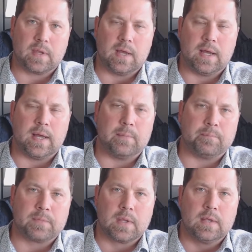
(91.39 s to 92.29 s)

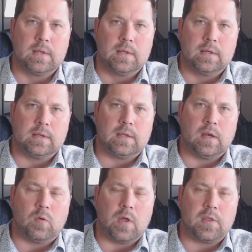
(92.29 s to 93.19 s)

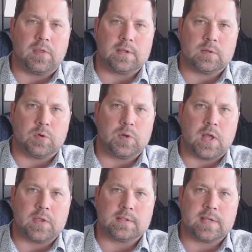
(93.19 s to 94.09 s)
One of the things that we're doing
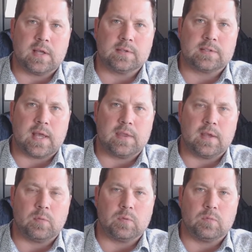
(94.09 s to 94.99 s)
on the sell side
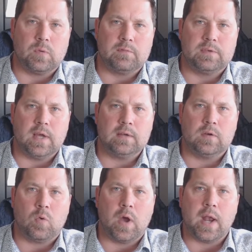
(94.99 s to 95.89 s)
that we've done
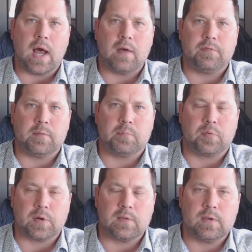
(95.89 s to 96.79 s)
quite often
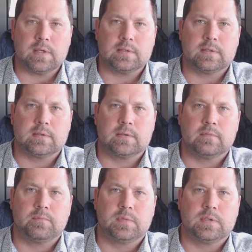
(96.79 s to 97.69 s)
previous
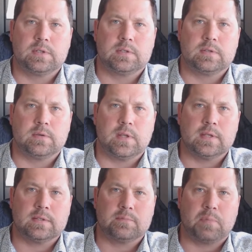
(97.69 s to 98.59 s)
to
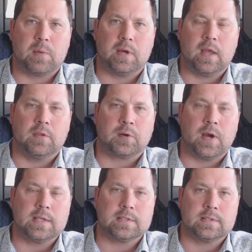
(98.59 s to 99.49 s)
this public health
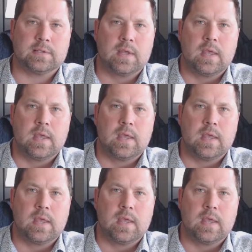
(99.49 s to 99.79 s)
crisis,